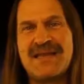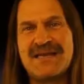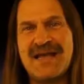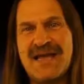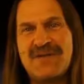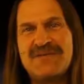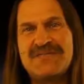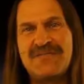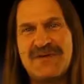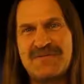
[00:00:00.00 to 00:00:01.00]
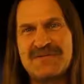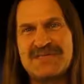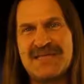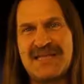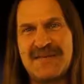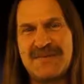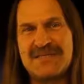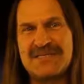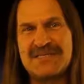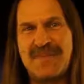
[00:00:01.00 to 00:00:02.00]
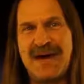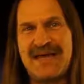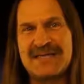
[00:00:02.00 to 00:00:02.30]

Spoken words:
Nyquist frequency limits is by